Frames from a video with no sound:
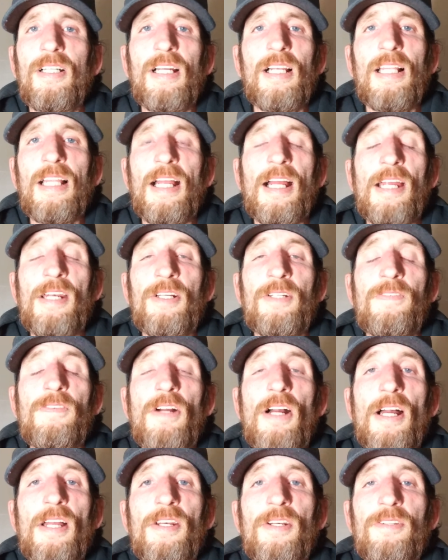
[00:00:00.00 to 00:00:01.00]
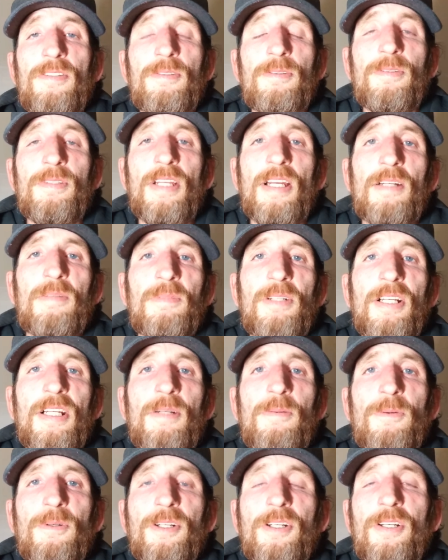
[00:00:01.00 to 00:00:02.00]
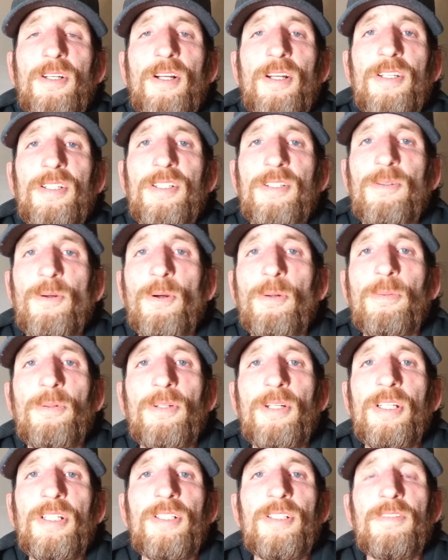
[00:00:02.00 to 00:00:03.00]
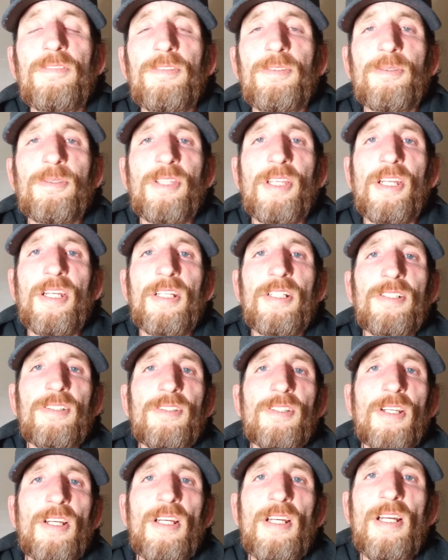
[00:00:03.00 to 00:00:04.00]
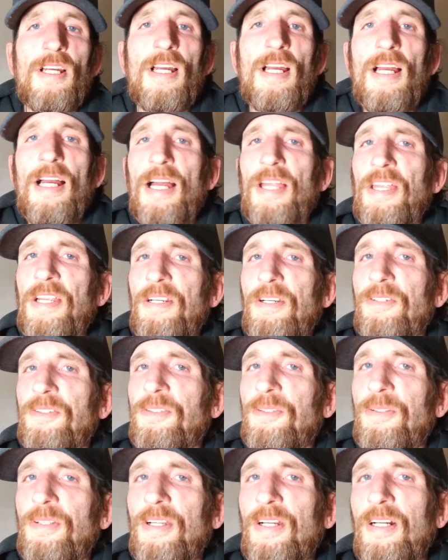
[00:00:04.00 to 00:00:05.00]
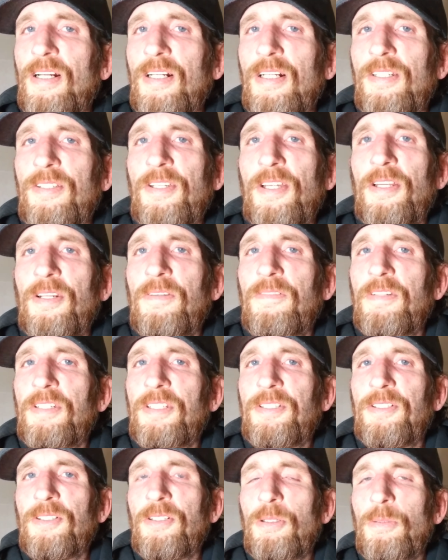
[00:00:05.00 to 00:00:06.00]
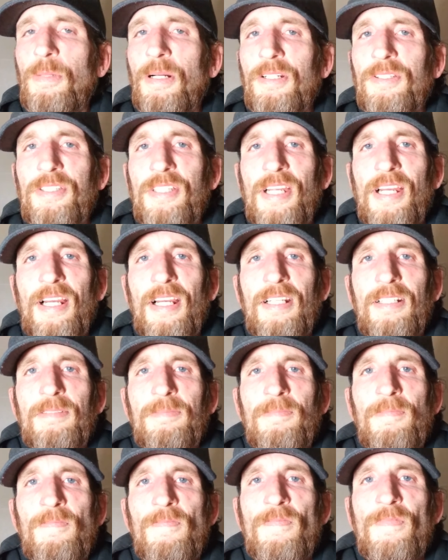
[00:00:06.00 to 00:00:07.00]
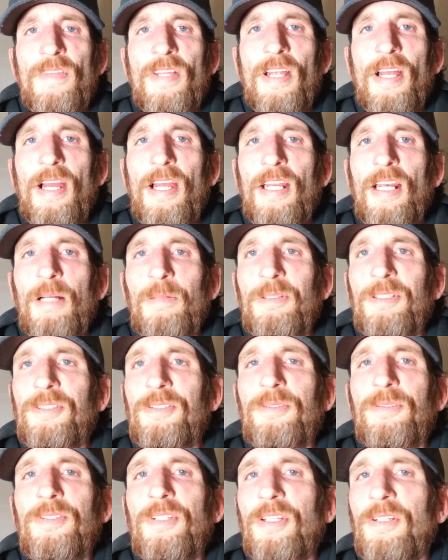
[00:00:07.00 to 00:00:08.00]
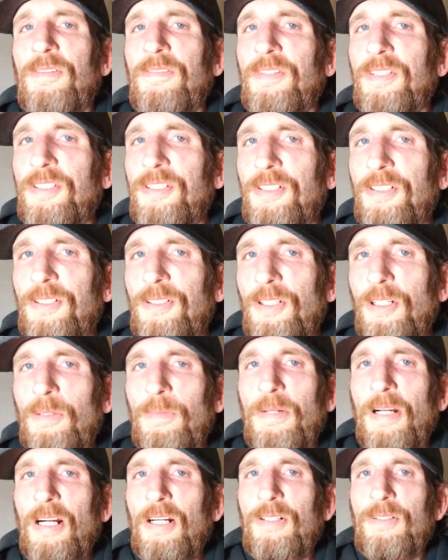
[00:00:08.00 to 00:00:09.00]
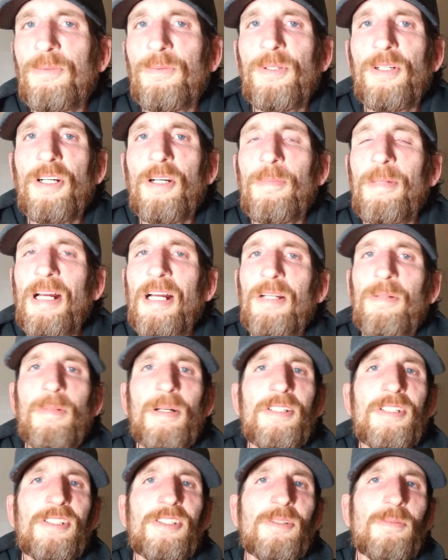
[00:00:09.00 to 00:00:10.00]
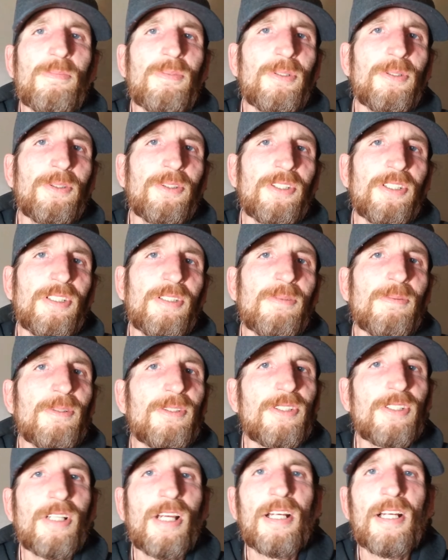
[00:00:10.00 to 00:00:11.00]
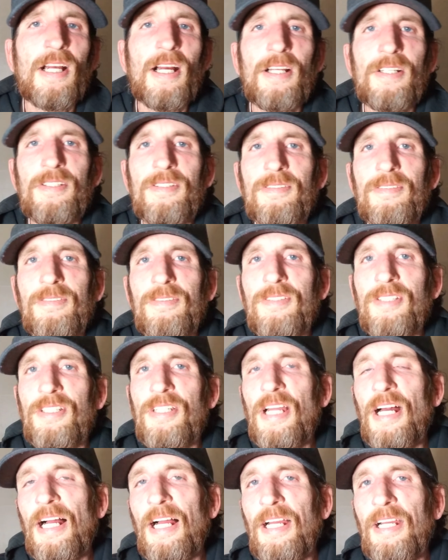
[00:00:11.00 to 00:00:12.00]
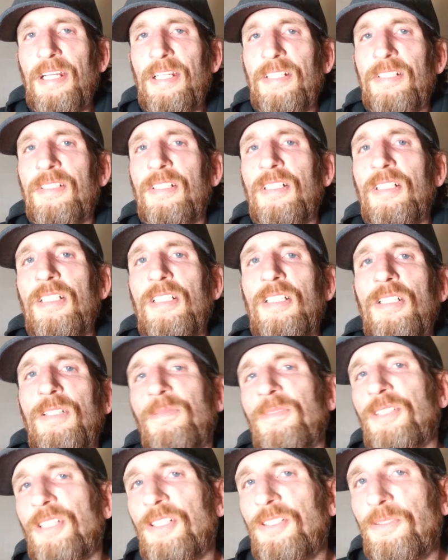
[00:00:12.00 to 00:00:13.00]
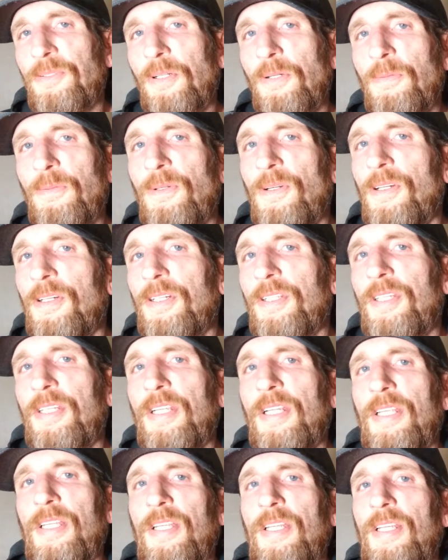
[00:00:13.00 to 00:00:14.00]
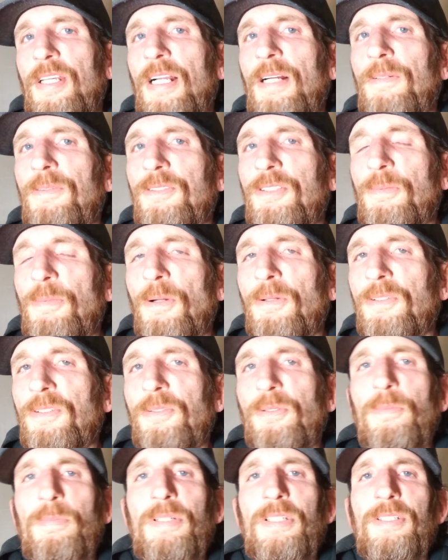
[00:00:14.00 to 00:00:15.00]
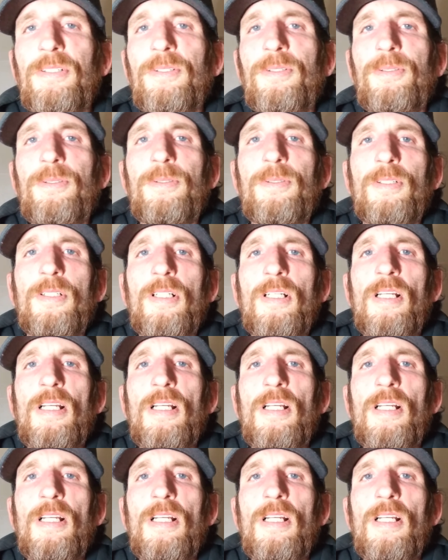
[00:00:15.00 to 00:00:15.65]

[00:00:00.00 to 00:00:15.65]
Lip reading: I don't know how to do that, but I am working on incorporating a few things. I think I'll do another video about that, and I'm going to do another video about where I'm at in my disability, which I got denied, which I knew I would, and then I was supposed to appeal.